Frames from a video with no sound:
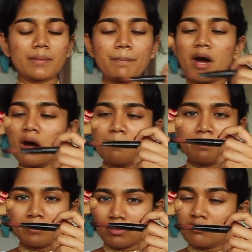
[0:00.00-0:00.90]
a
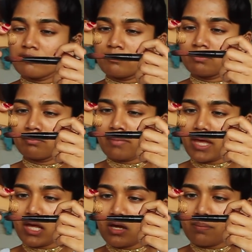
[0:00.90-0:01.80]
pump of
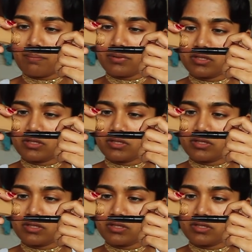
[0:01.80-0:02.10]
makeup,